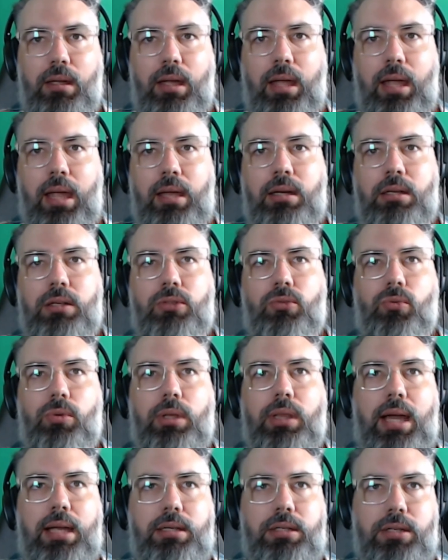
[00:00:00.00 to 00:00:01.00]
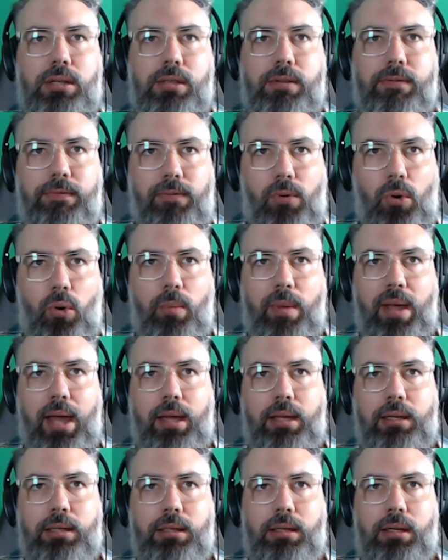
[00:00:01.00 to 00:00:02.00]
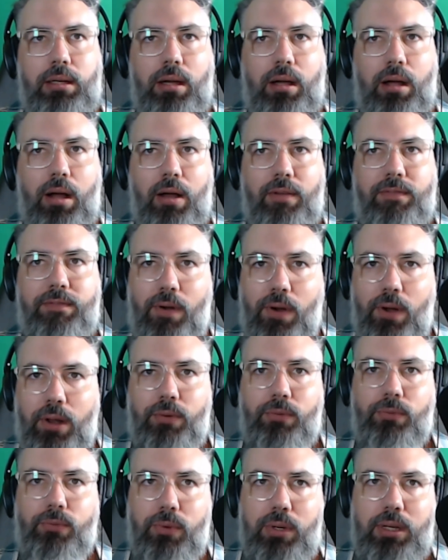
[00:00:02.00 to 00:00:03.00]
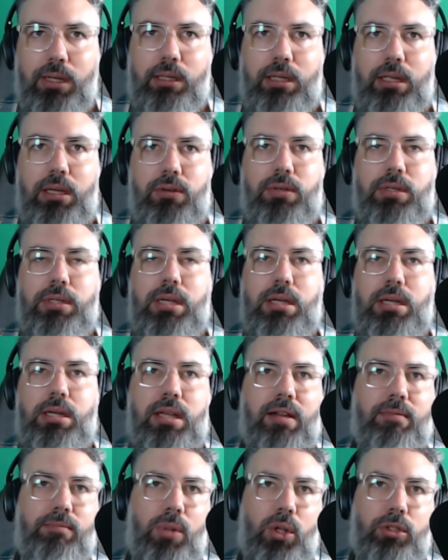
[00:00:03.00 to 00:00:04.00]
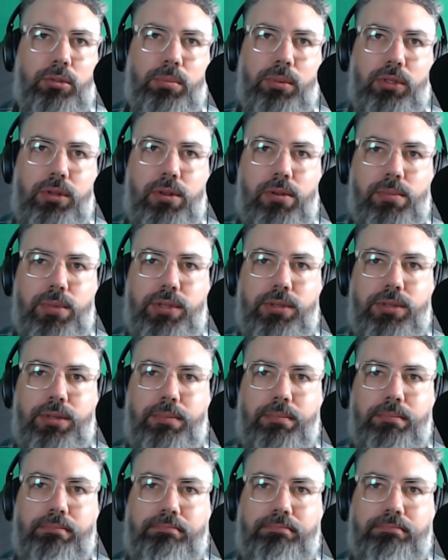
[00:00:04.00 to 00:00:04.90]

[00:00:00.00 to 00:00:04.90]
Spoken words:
and it relates to the format, I find it really interesting to have multiple humans.